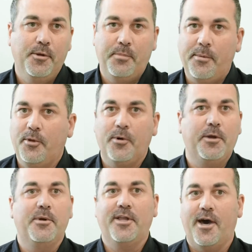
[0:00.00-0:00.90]
people that work
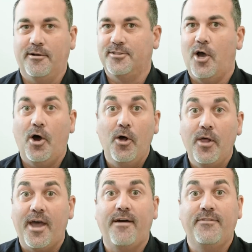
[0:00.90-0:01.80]
at McDonald's,
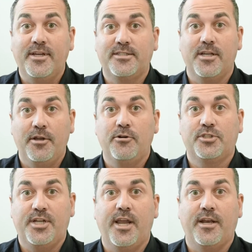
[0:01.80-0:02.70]
all have this
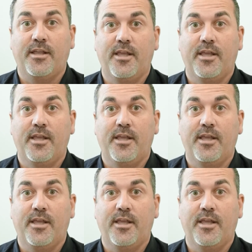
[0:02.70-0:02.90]
understanding